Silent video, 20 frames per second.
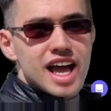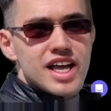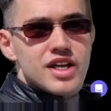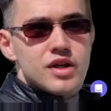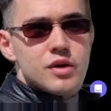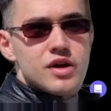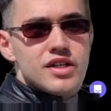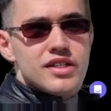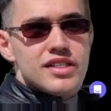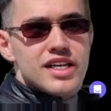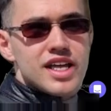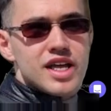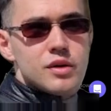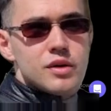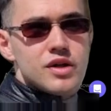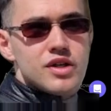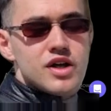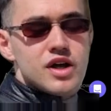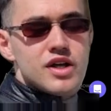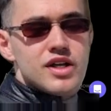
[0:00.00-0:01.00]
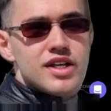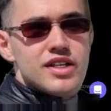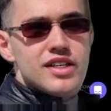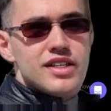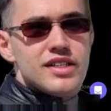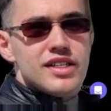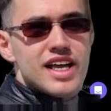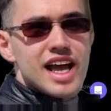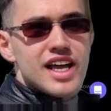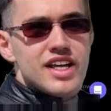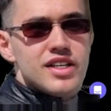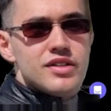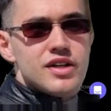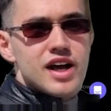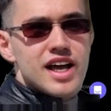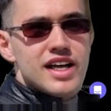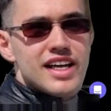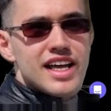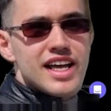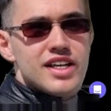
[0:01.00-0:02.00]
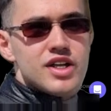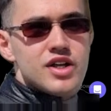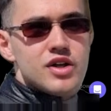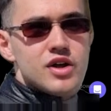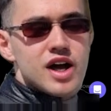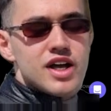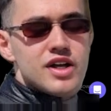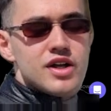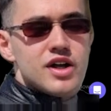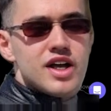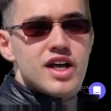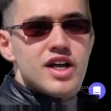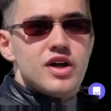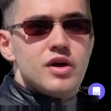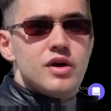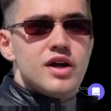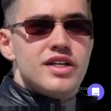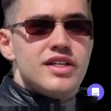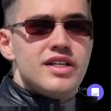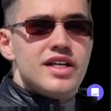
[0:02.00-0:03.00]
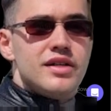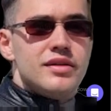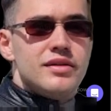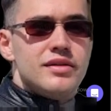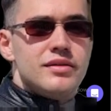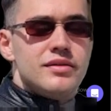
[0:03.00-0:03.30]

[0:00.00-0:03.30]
As you can see, the result isn't satisfied. Let's try to increase it